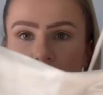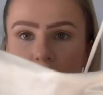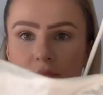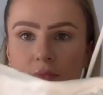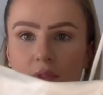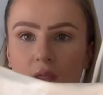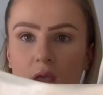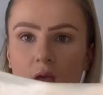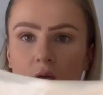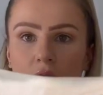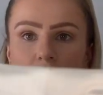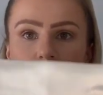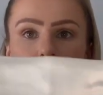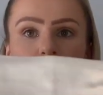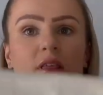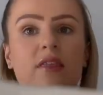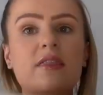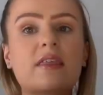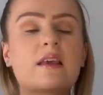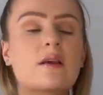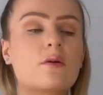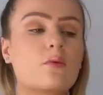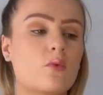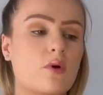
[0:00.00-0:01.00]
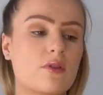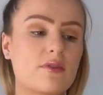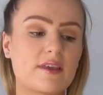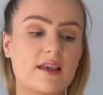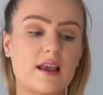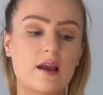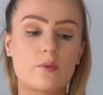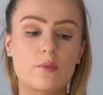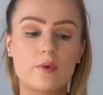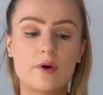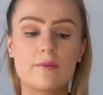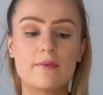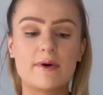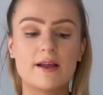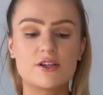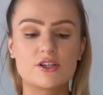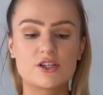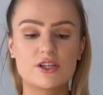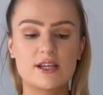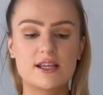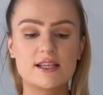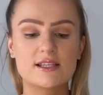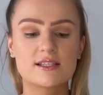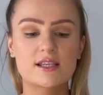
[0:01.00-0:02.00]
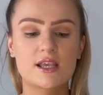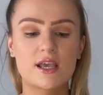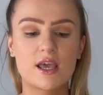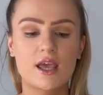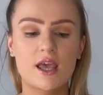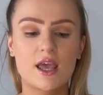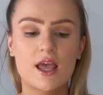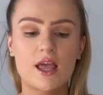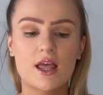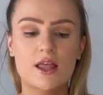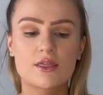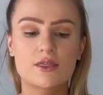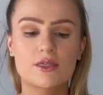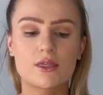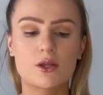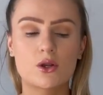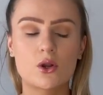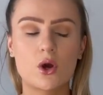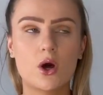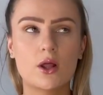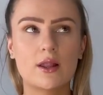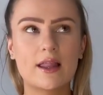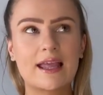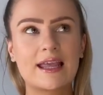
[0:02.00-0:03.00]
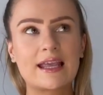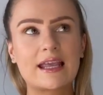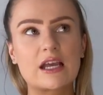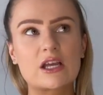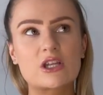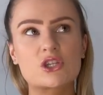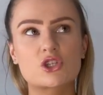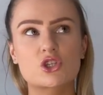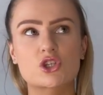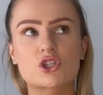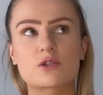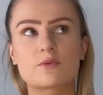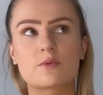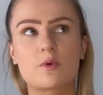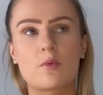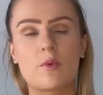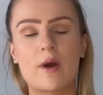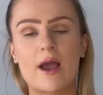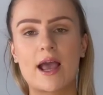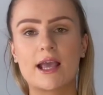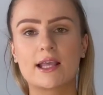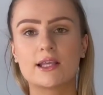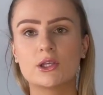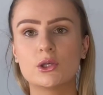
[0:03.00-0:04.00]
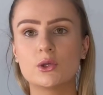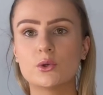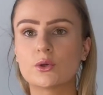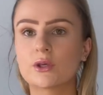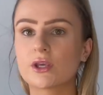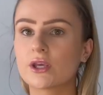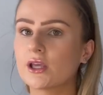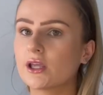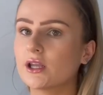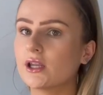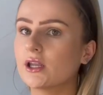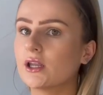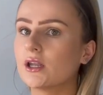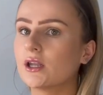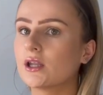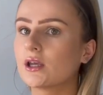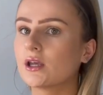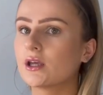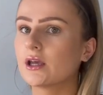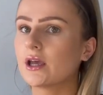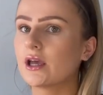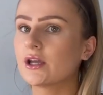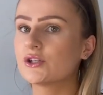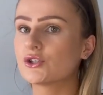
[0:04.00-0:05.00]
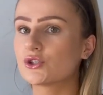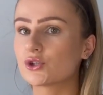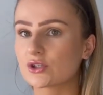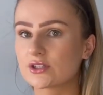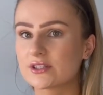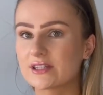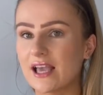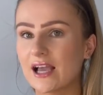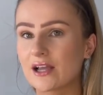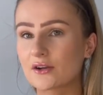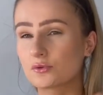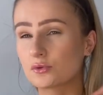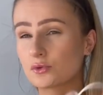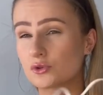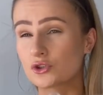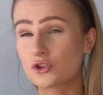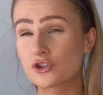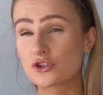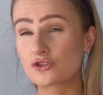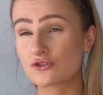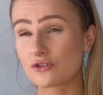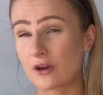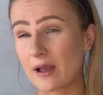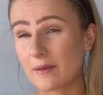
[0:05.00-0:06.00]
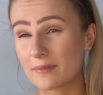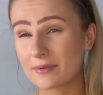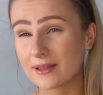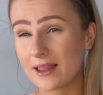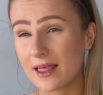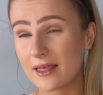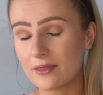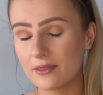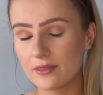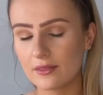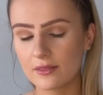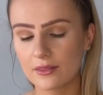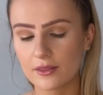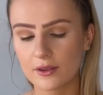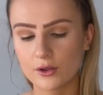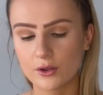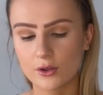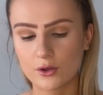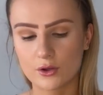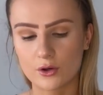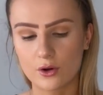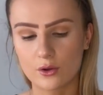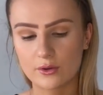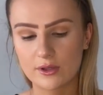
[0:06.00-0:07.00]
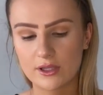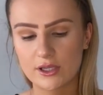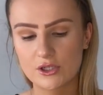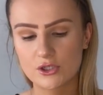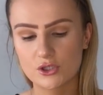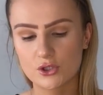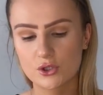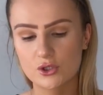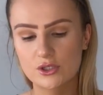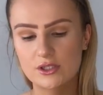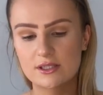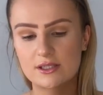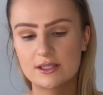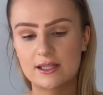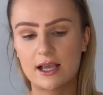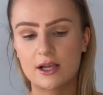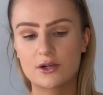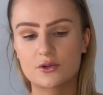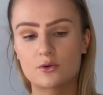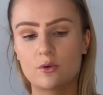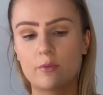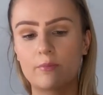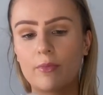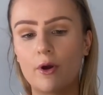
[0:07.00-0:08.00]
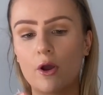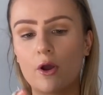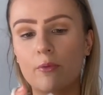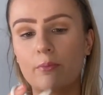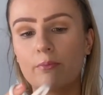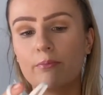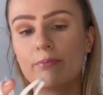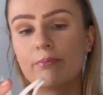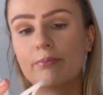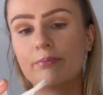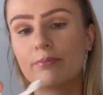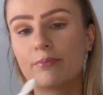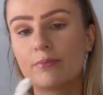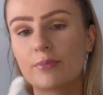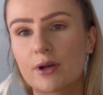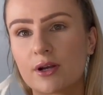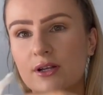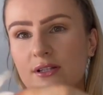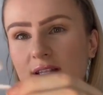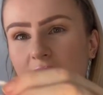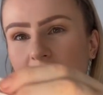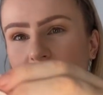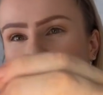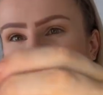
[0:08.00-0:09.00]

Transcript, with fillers: the only thing, one thing I will mention is they're not like adjustable where you can adjust the actual strap length. You can only adjust the actual bow because like